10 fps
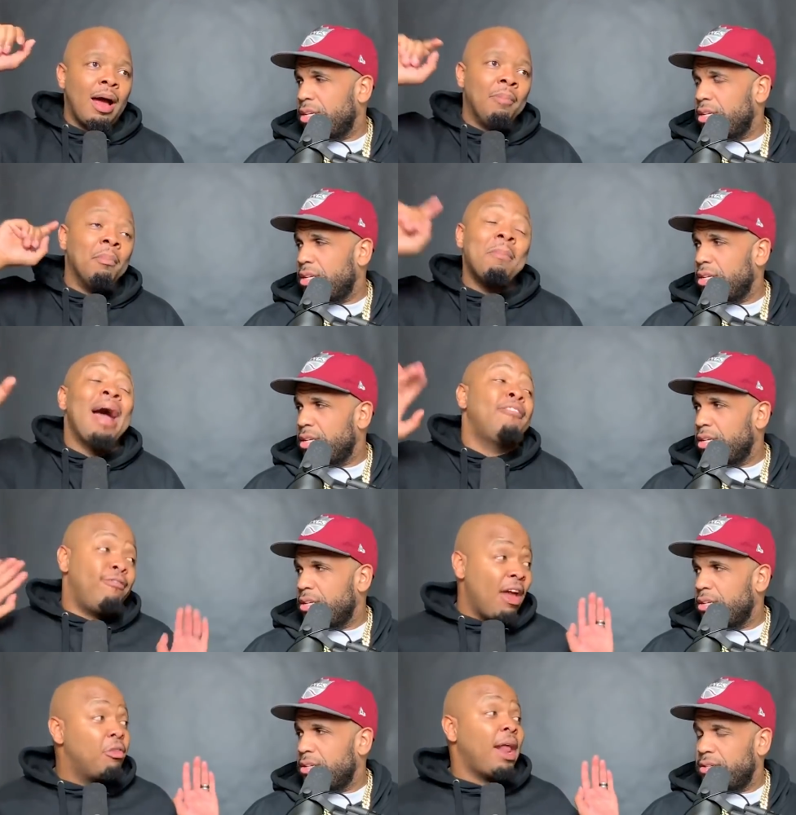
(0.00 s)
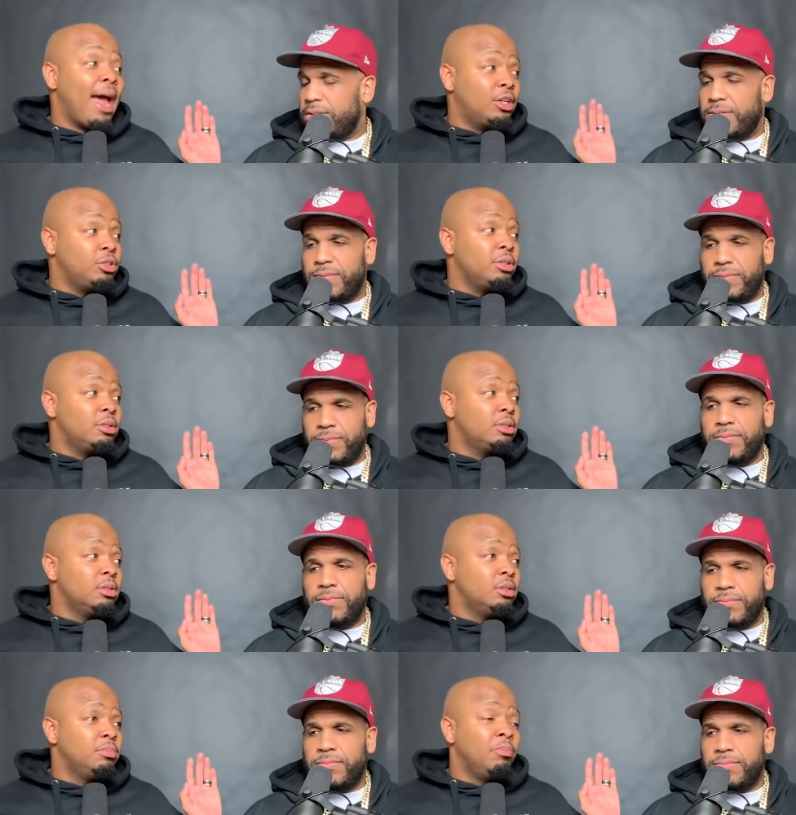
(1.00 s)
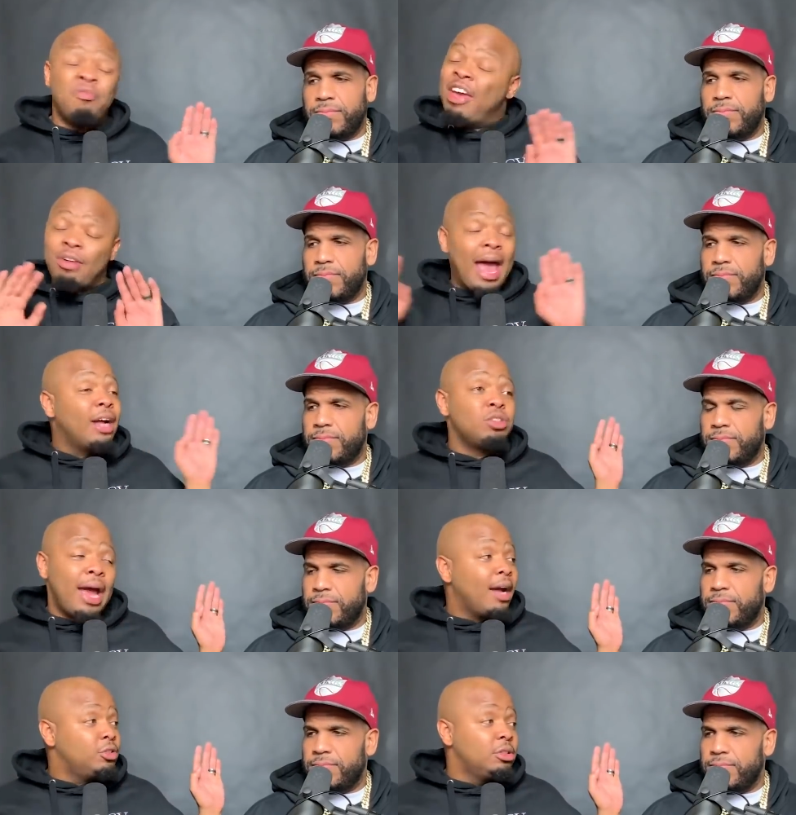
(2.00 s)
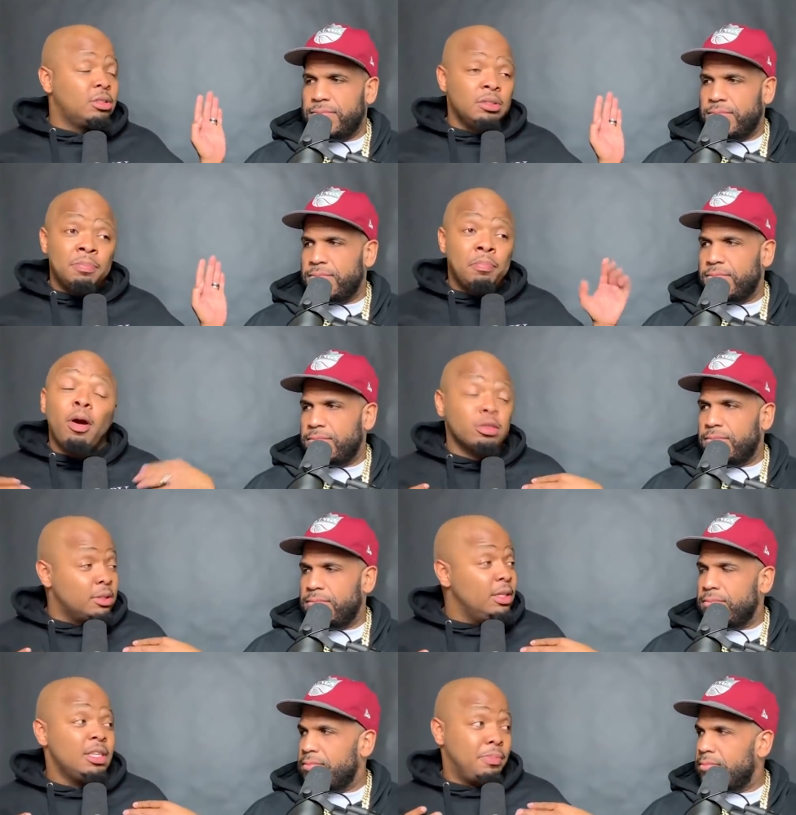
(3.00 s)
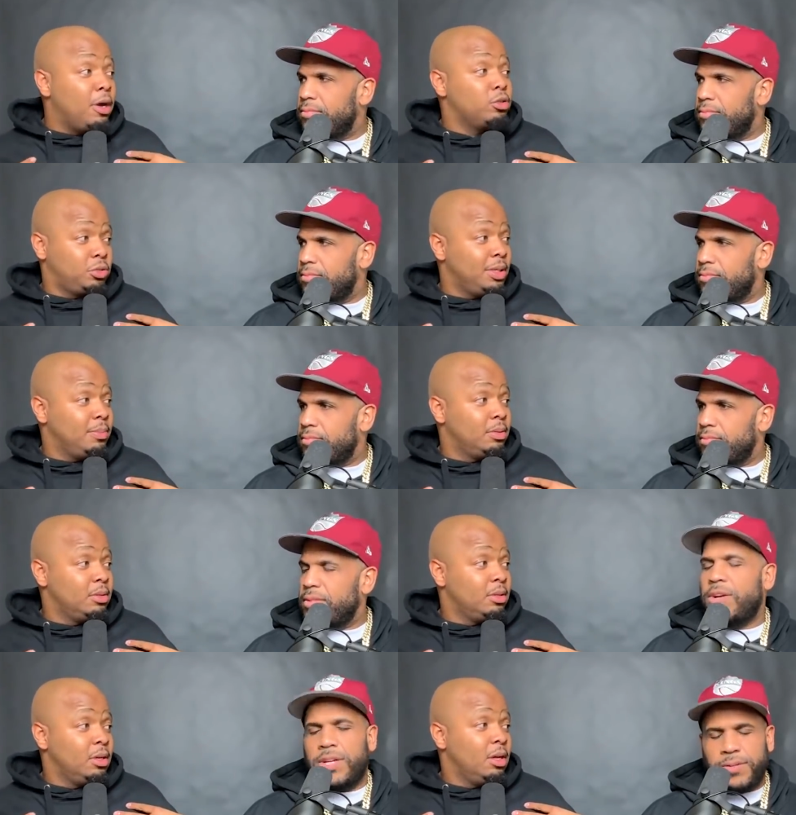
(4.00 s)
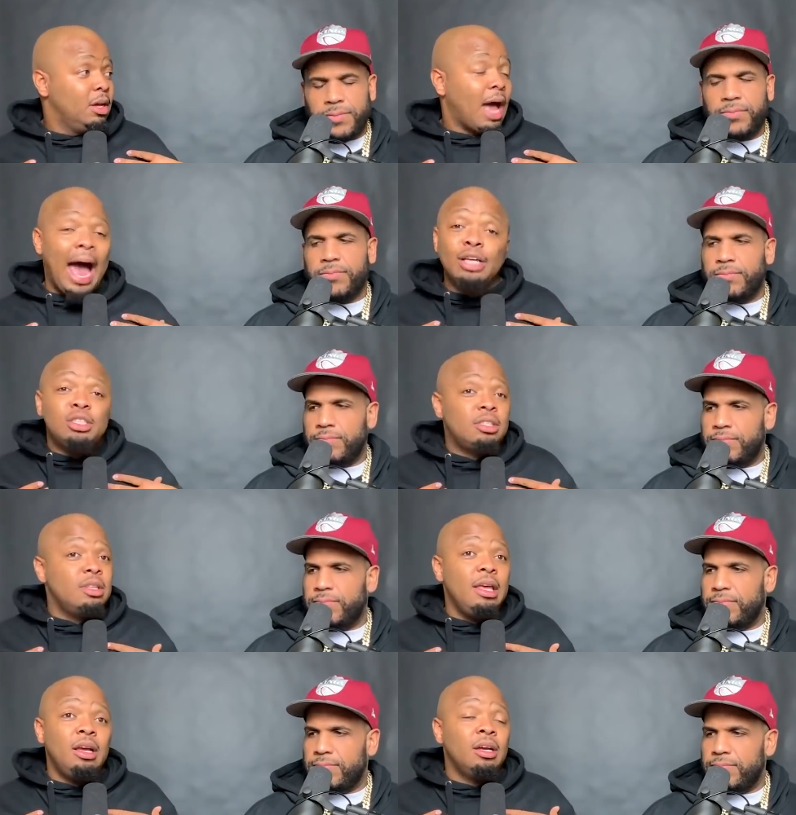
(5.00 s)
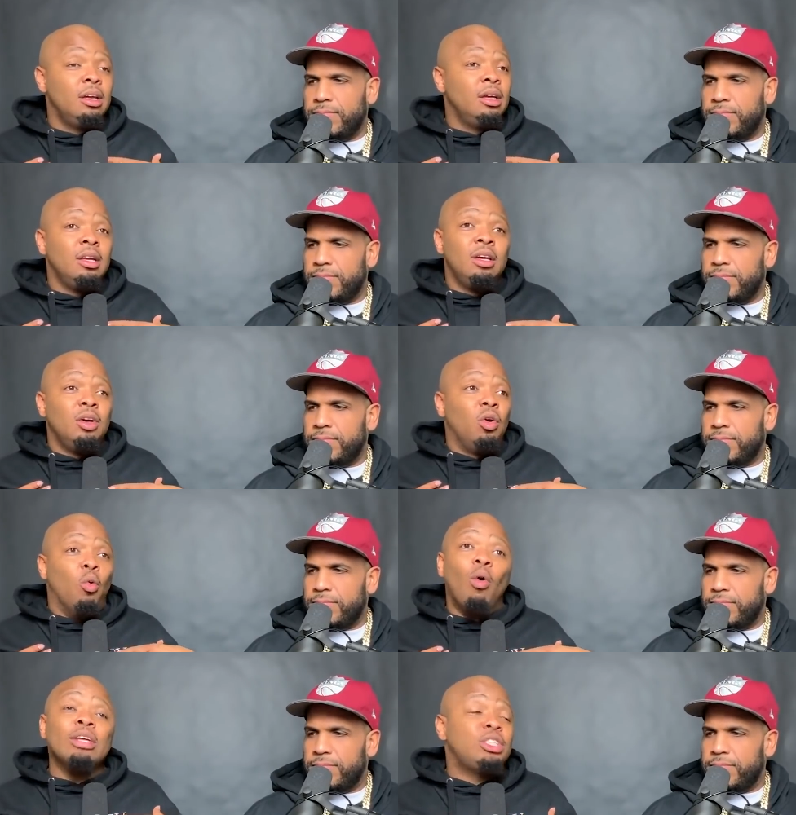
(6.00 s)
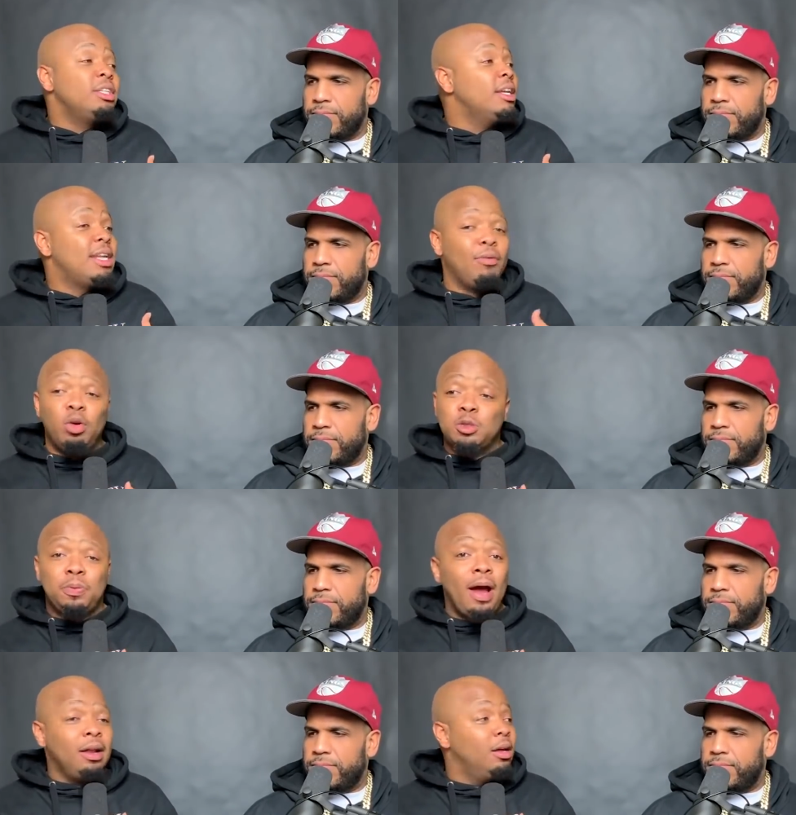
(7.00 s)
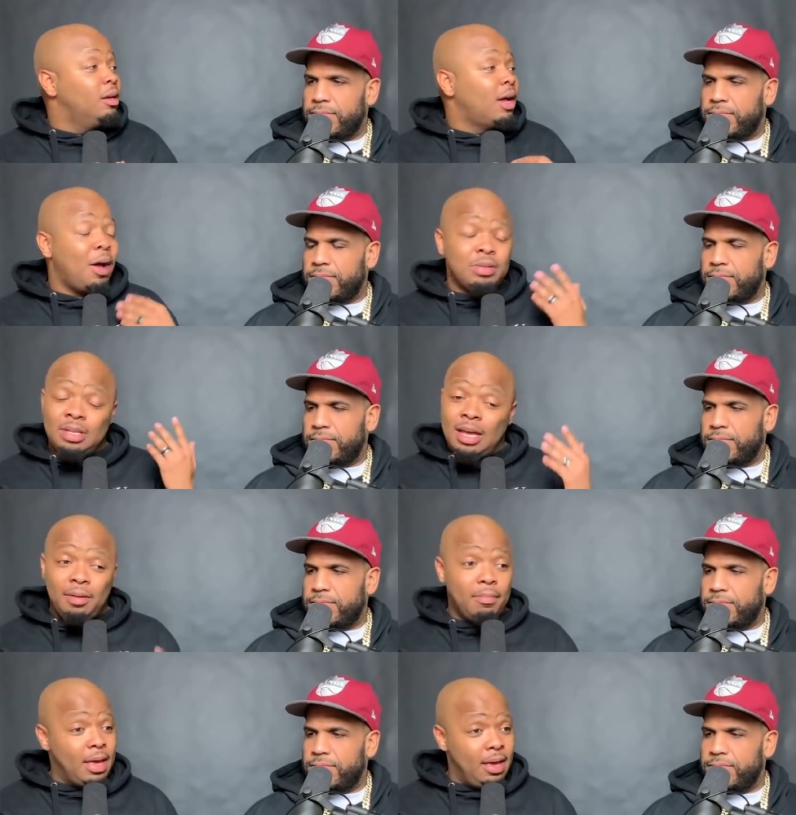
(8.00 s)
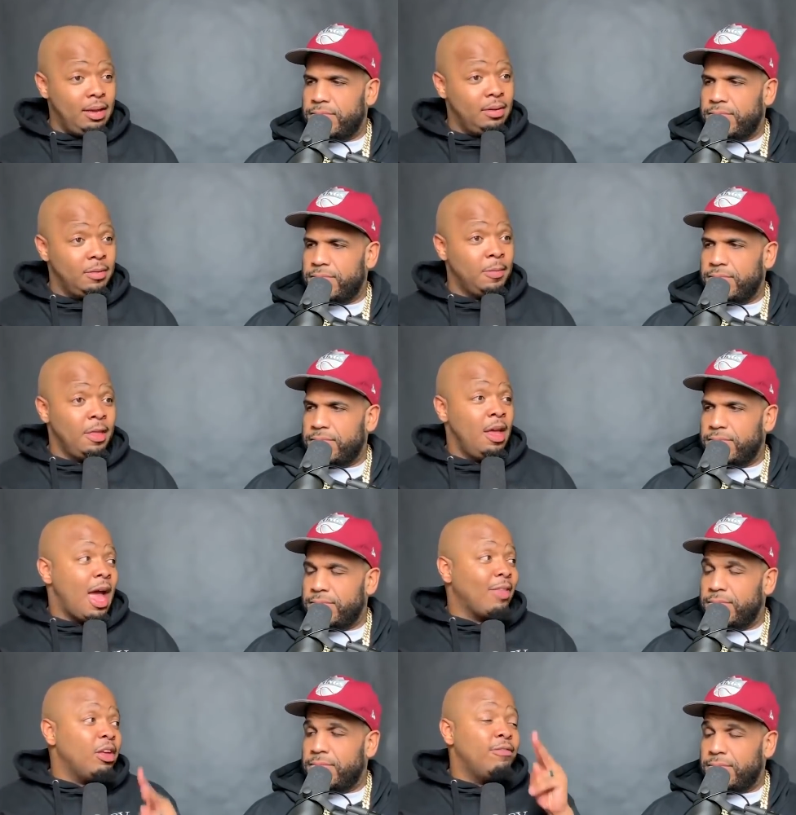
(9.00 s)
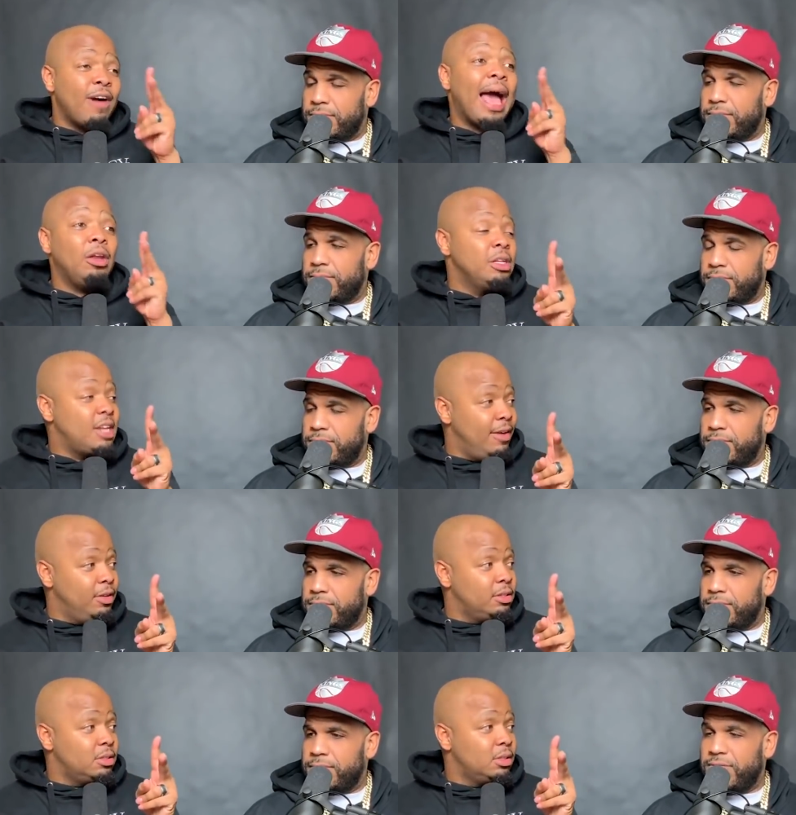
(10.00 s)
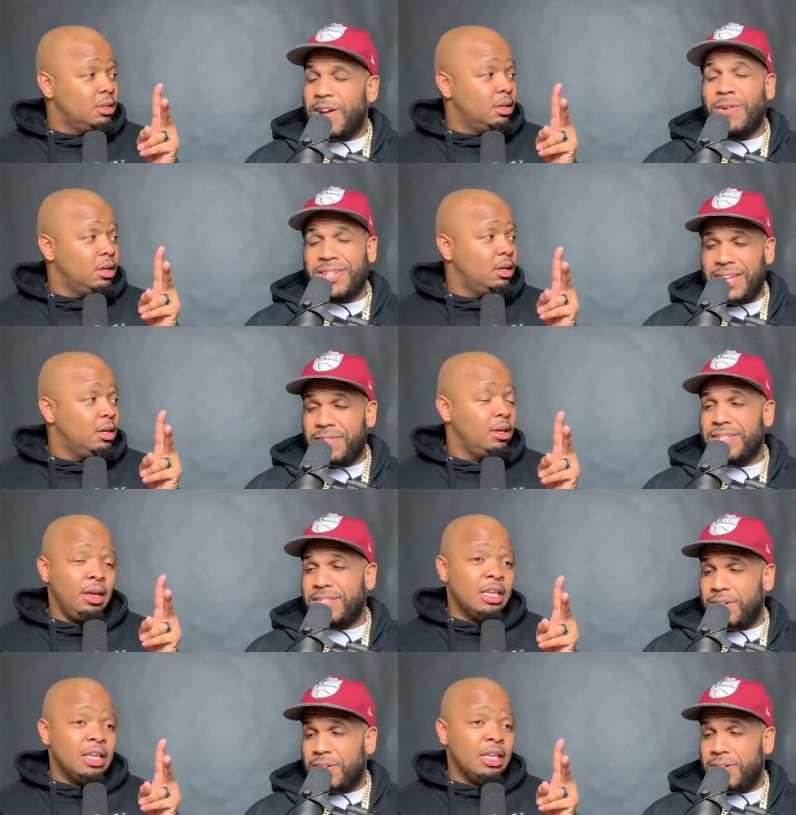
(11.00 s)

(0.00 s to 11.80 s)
Speaker 1: My favorite actress, mm-hmm. favorite actor, actress, personally is Meryl Streep. Okay. I just think once she did Devil Wears Prada, I was like, man, I think Viola Davis. Viola Davis is,